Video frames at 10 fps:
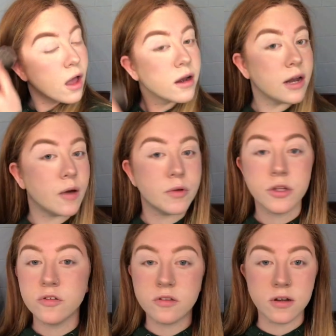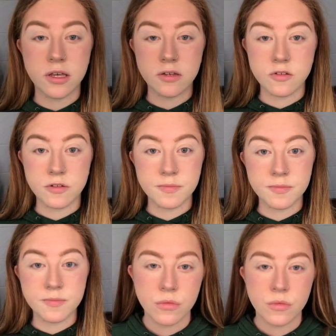now we look sun-kissed.
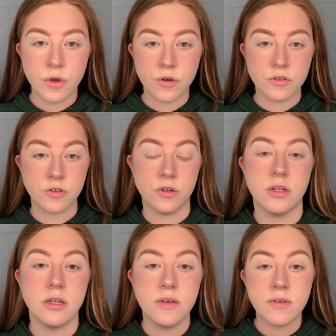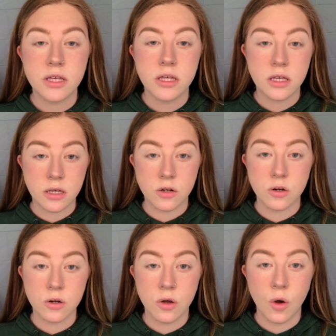Alright, so you can leave it
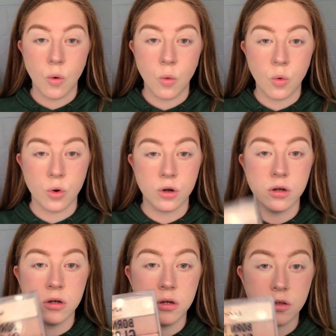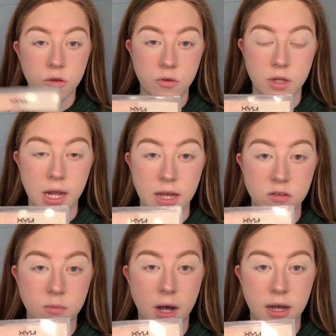here, or you can add
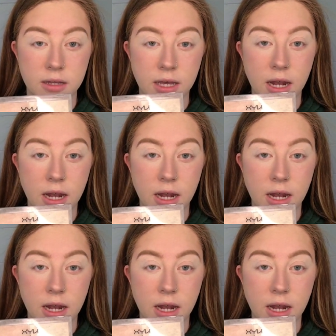some highlight.